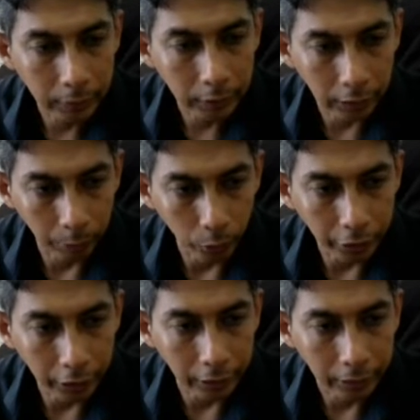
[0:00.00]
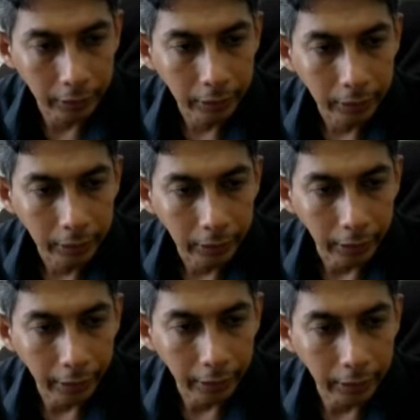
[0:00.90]
subroutine.
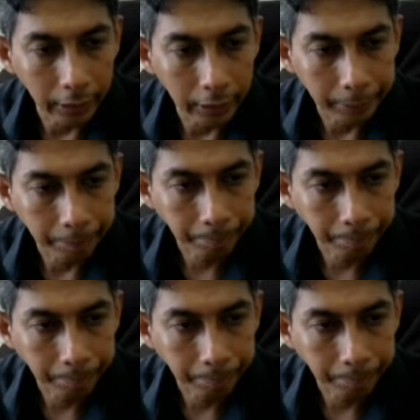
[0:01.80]
And